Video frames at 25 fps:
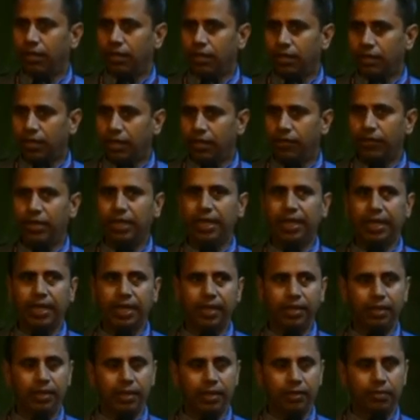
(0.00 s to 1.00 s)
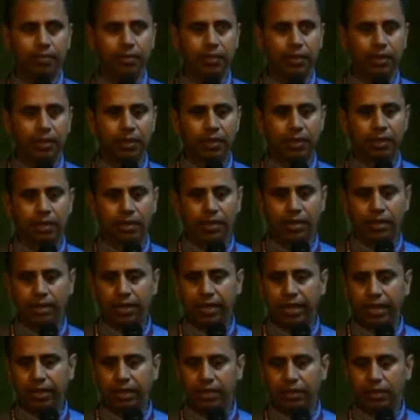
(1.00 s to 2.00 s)
they were telling them
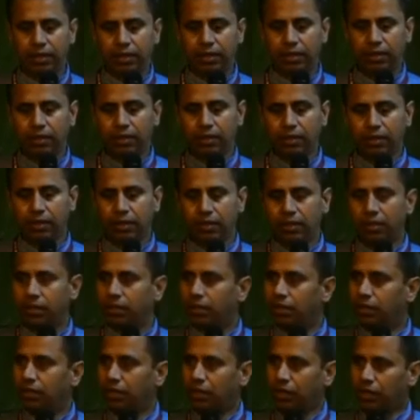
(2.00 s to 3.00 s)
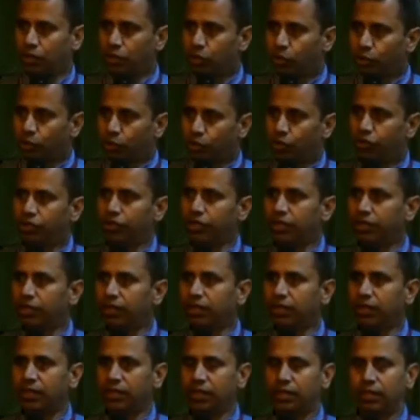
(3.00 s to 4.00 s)
that the
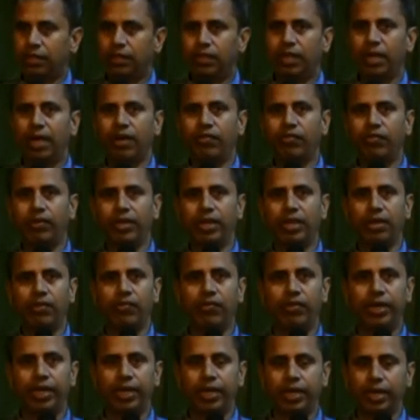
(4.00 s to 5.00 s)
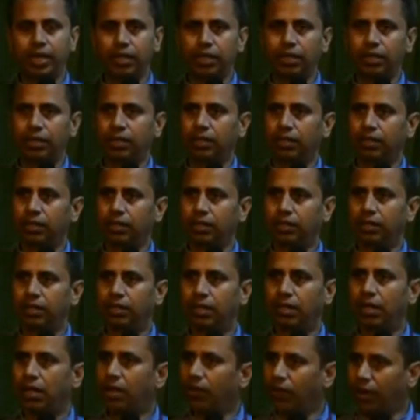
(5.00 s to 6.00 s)
Tutsis have invaded
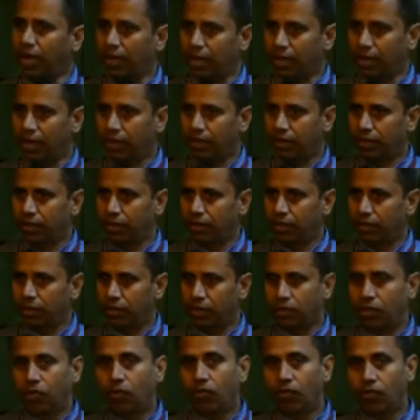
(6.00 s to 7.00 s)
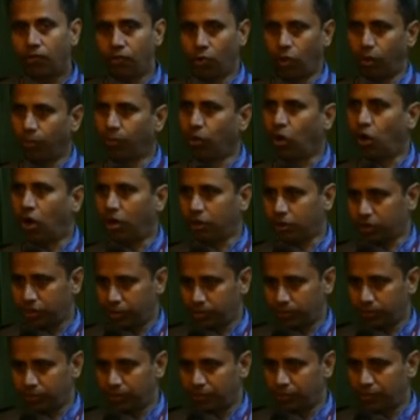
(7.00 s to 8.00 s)
Rwanda from north.
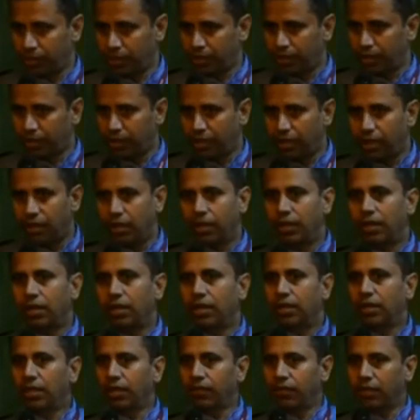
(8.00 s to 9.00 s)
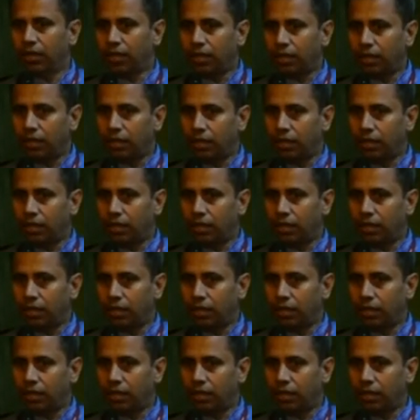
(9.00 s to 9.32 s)
They were